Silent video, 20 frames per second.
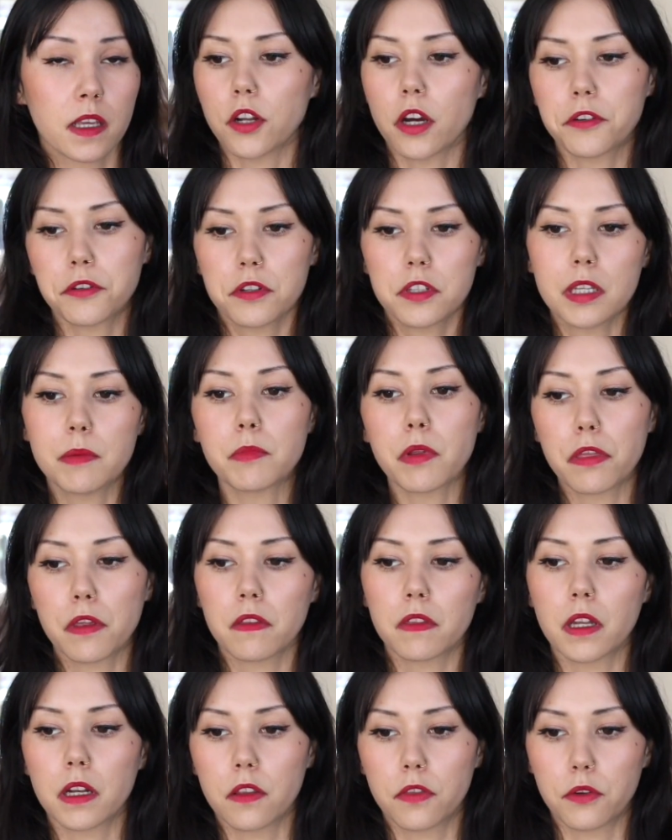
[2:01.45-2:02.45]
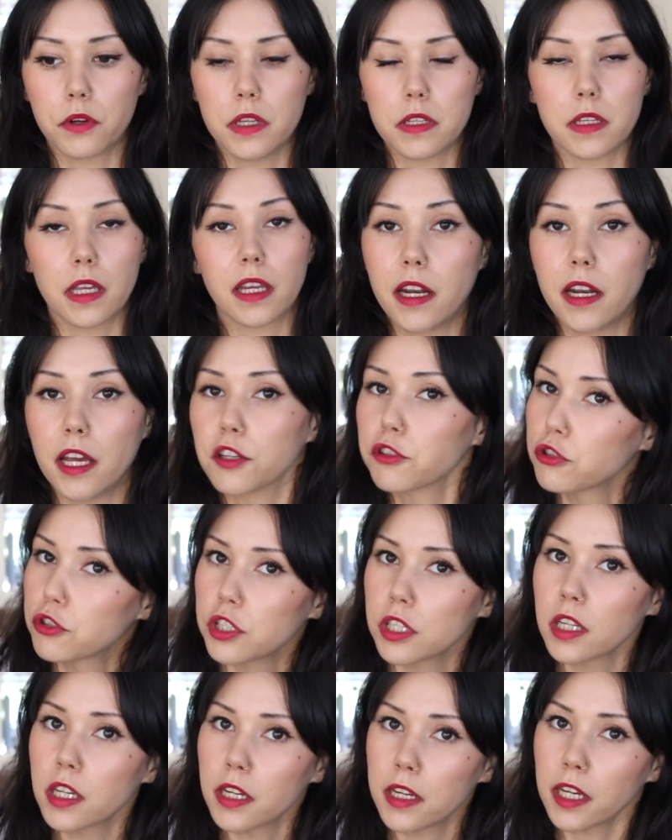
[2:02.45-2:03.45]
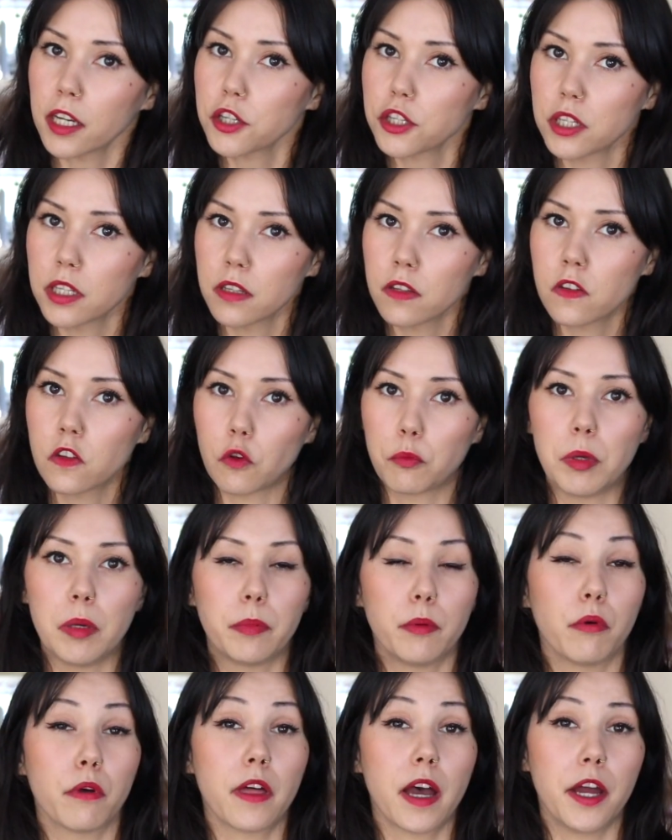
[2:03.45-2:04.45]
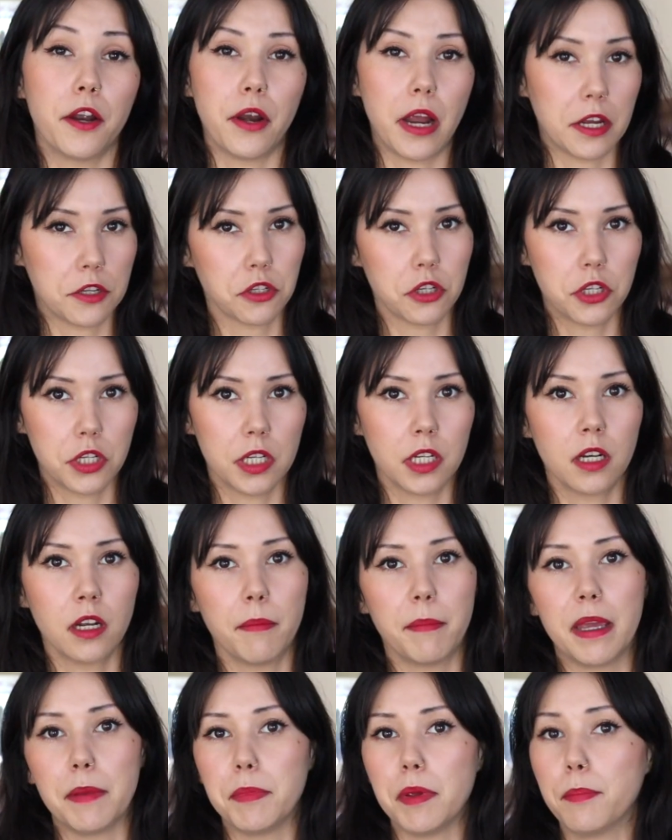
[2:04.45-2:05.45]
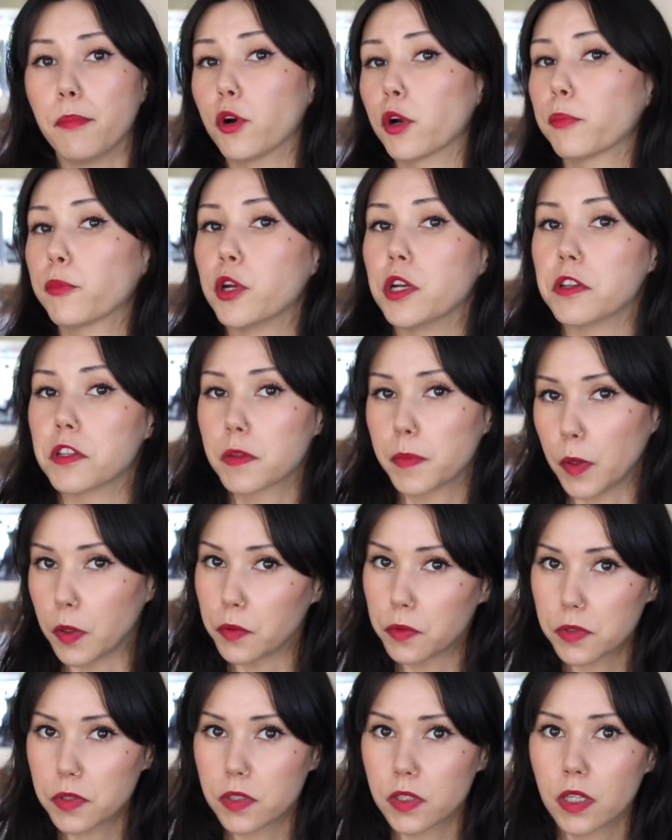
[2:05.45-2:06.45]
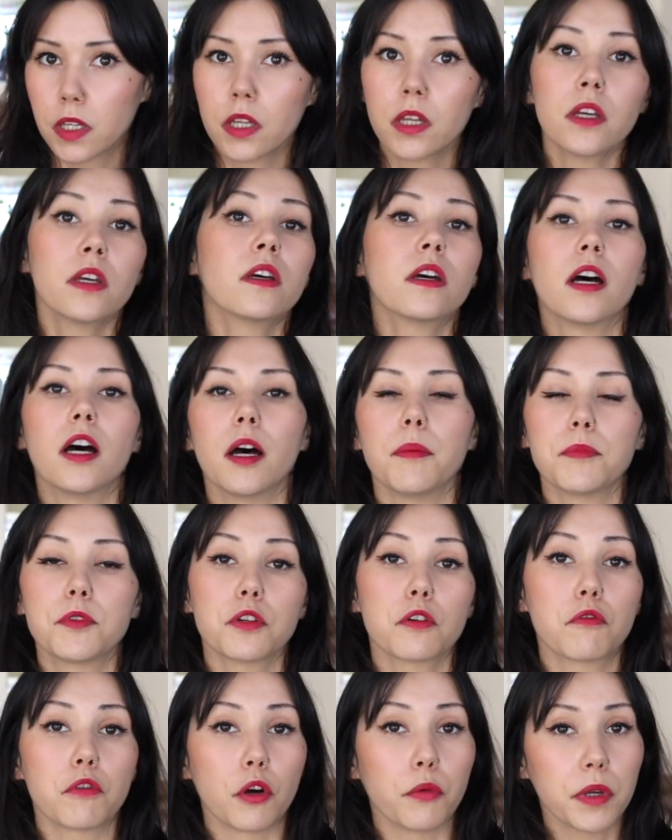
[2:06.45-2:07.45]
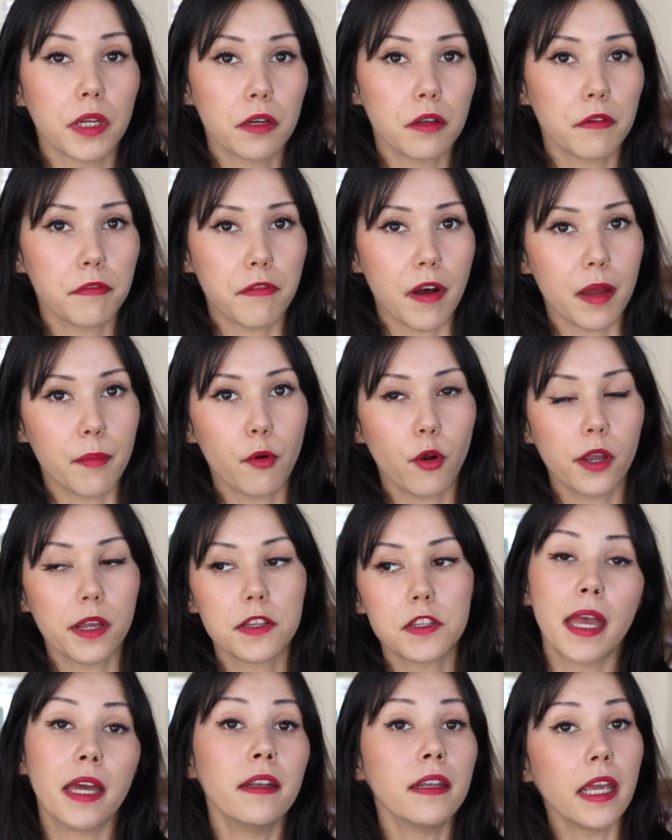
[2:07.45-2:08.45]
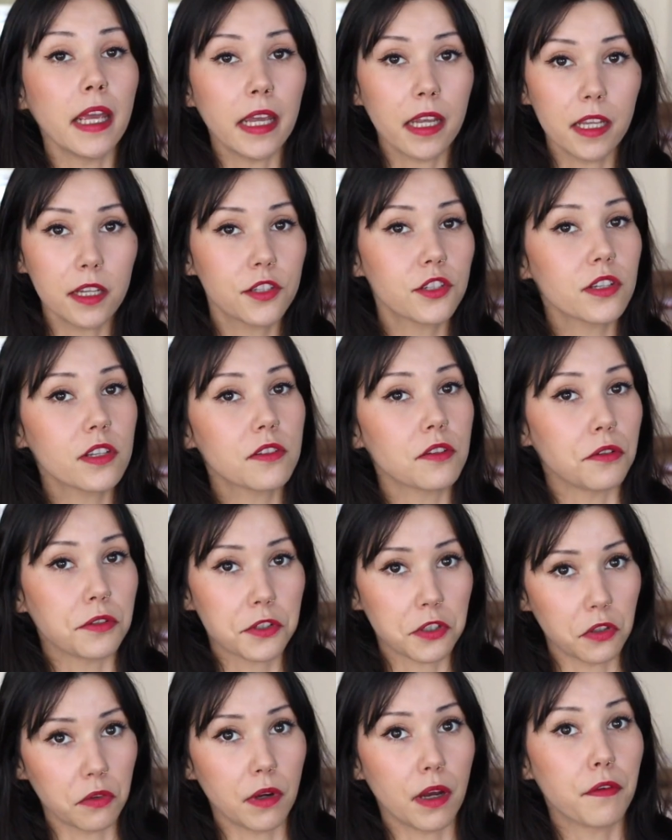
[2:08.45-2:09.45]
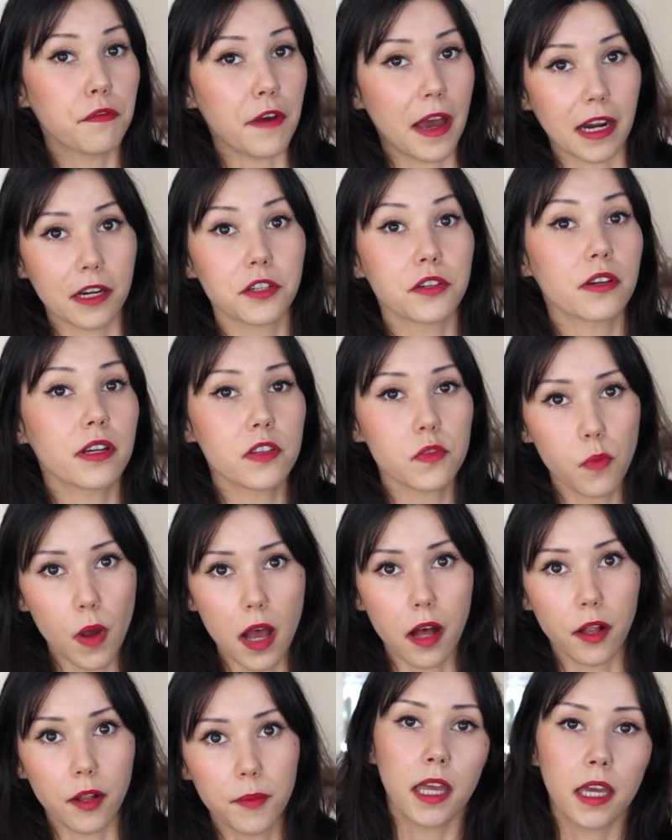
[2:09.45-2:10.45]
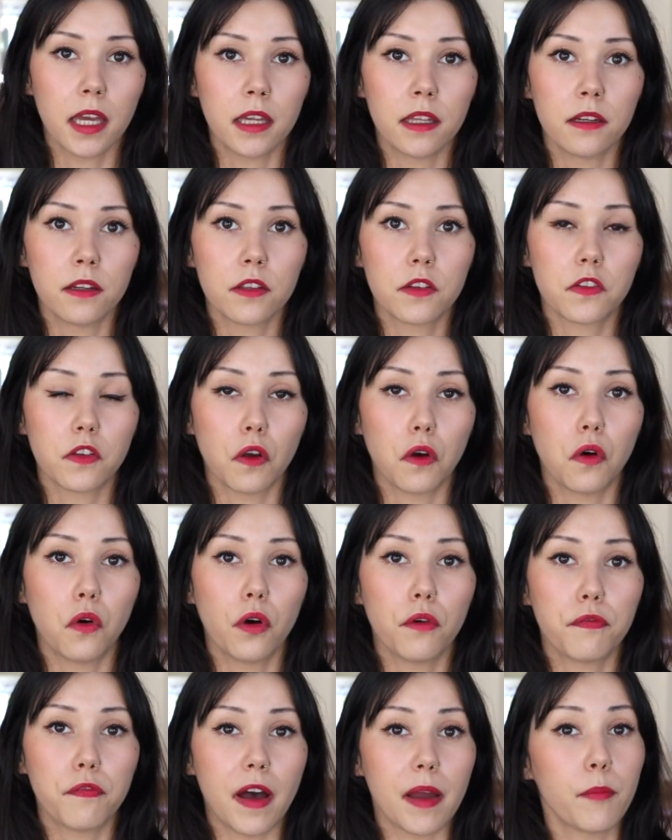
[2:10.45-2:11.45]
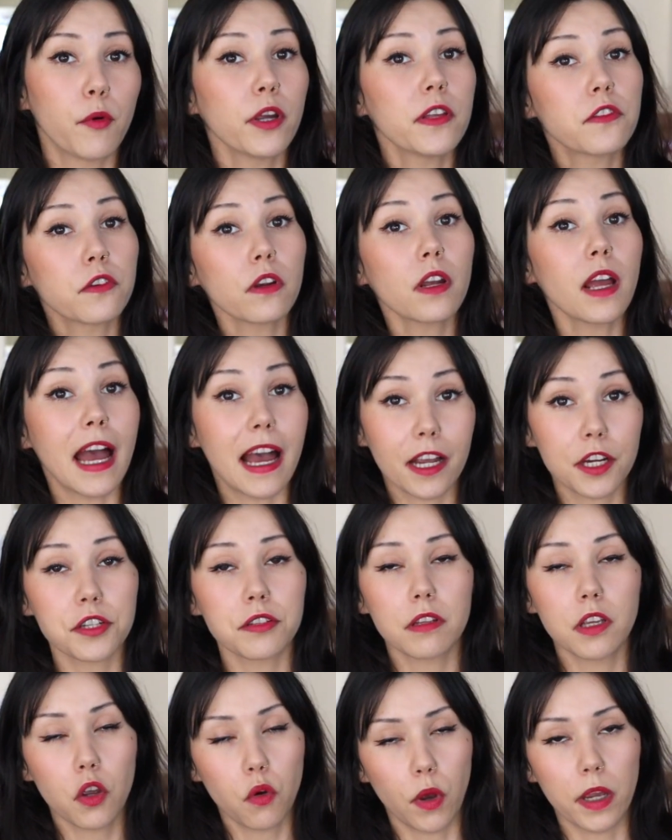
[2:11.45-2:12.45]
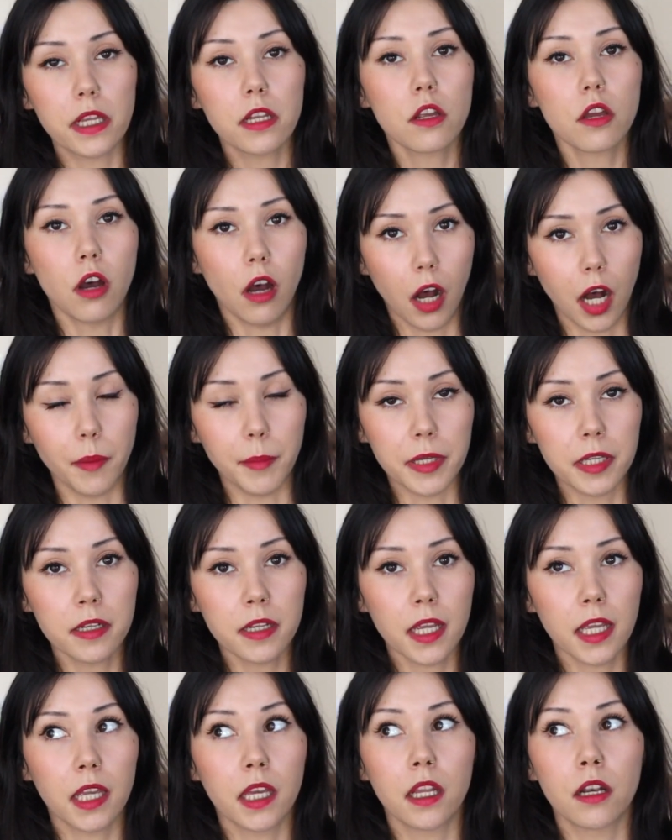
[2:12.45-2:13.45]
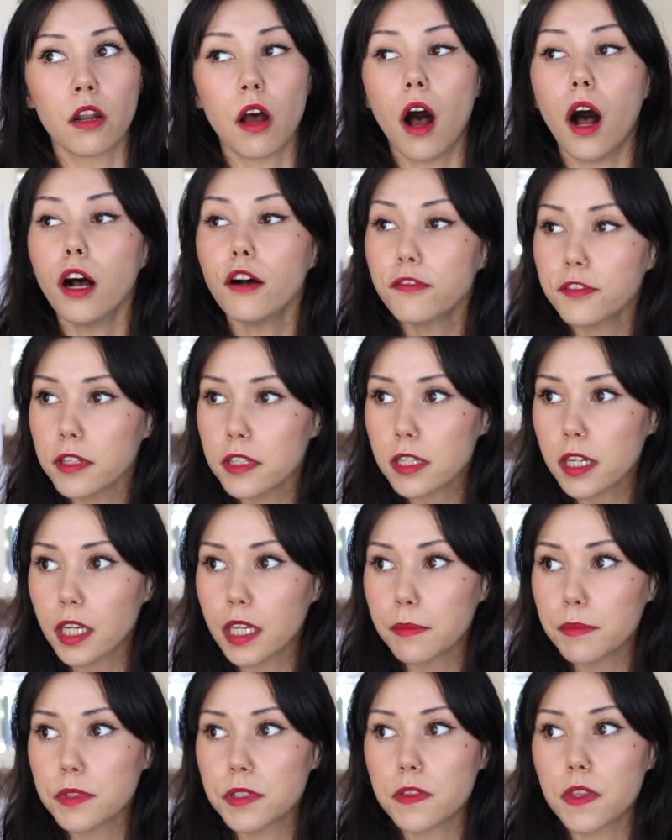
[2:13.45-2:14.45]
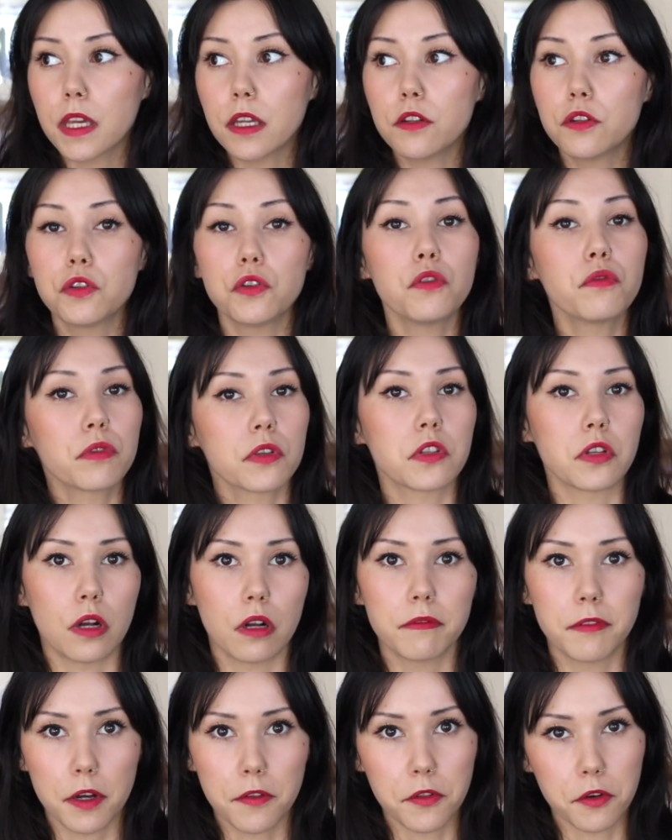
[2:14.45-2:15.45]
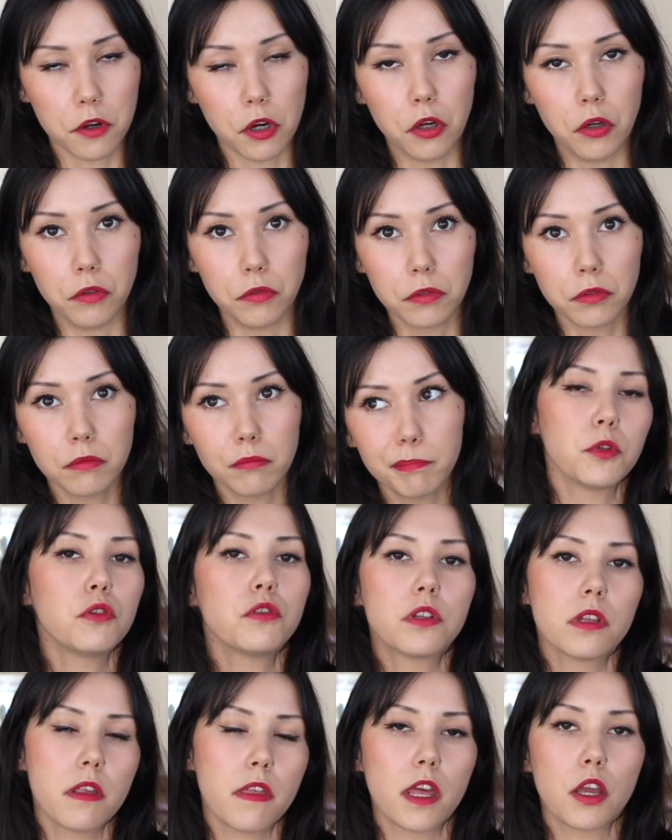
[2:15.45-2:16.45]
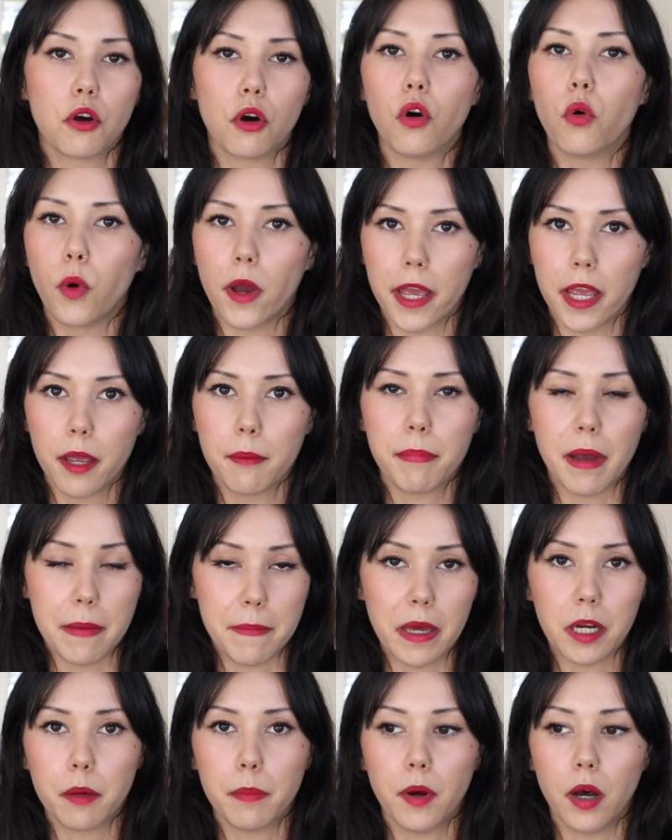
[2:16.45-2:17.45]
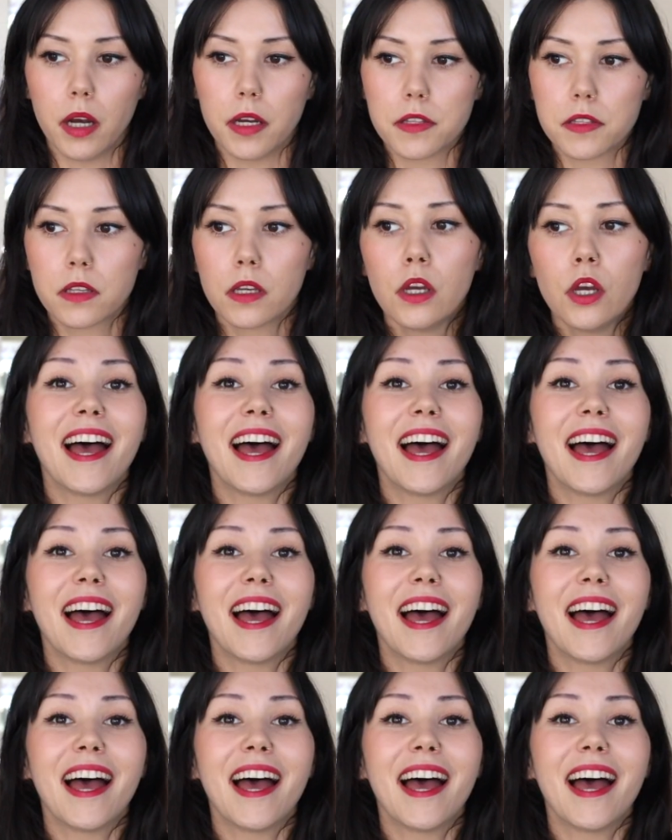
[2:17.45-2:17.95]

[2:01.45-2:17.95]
Doctors seem to think that it, there is estrogen connection, so people with higher estrogen might be more predisposed um, to to growing fibroids. And age is also a factor as well. And so fibroids are actually quite common and oftentimes they do resolve on their own. Usually they go away by menopause.